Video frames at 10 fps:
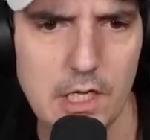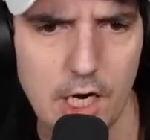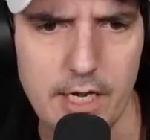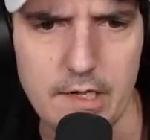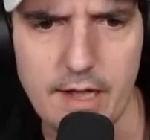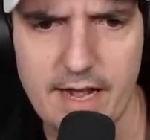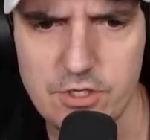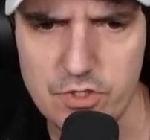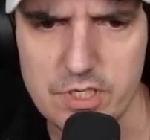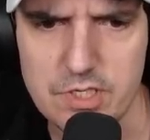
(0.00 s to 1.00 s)
All right,
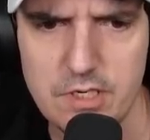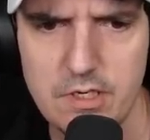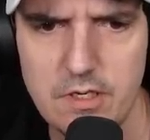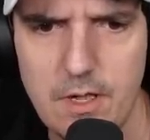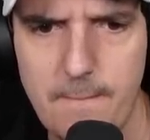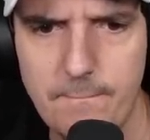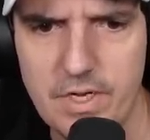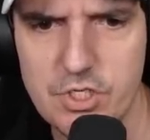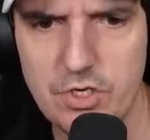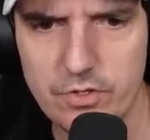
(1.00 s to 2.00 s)
Hydralisk.
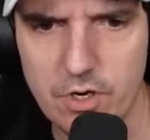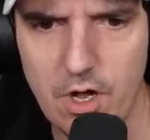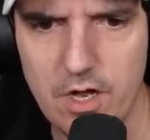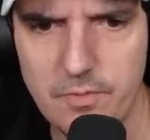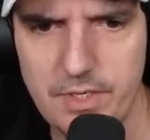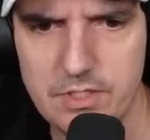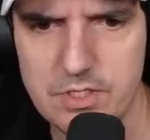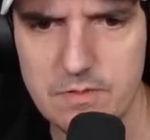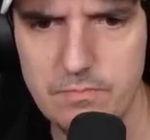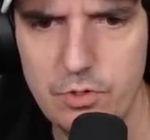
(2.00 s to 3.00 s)
Muscular
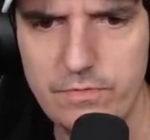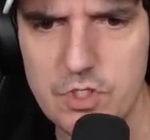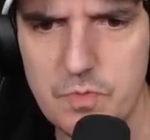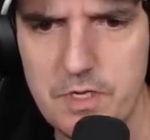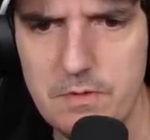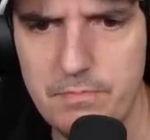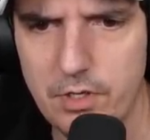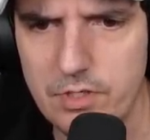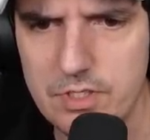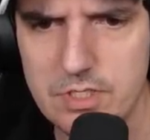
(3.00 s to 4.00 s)
augments move speed
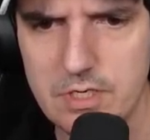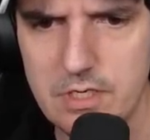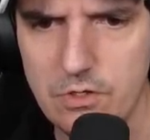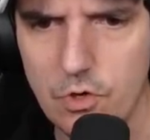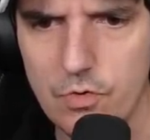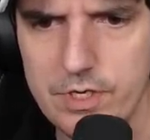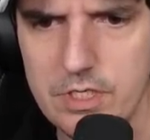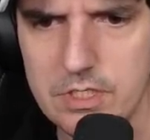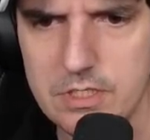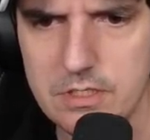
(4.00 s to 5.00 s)
bonus
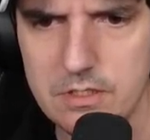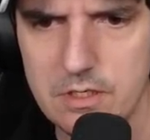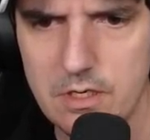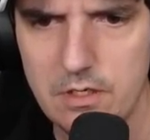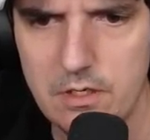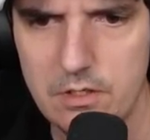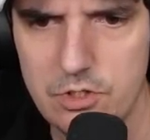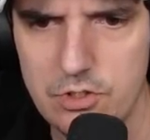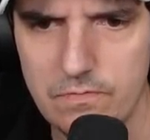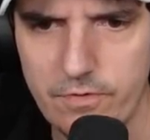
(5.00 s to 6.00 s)
increased
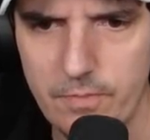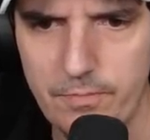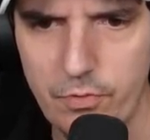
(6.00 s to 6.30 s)
from